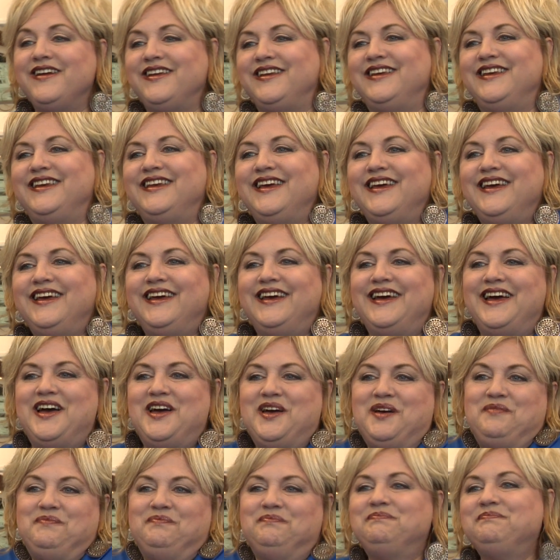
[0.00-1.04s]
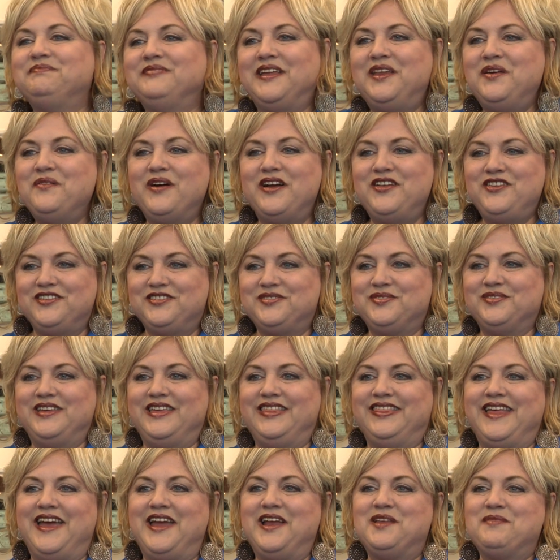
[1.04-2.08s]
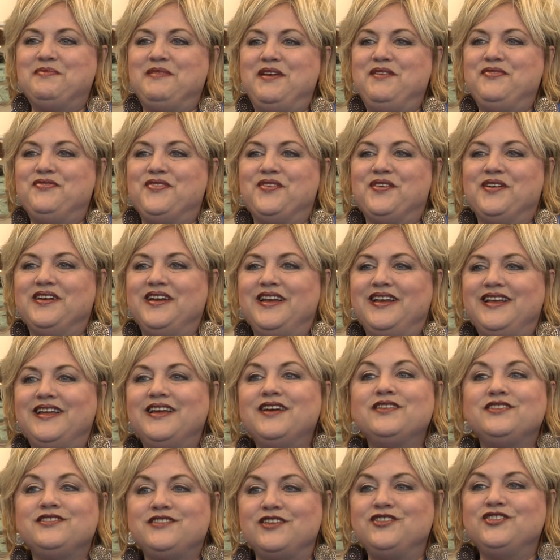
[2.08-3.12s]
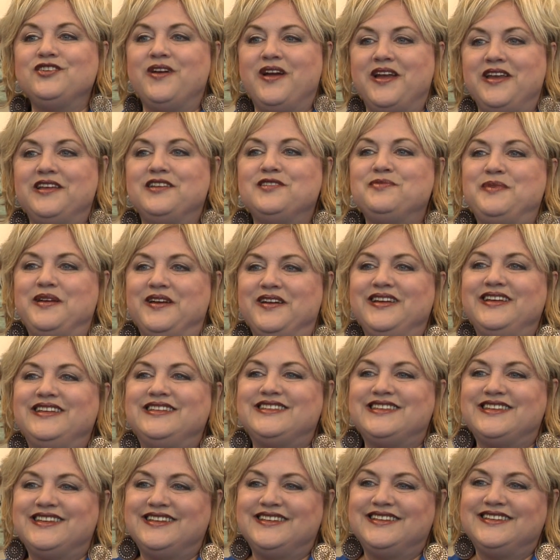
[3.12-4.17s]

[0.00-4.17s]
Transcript: and anyway, just really thanked me for such a great experience.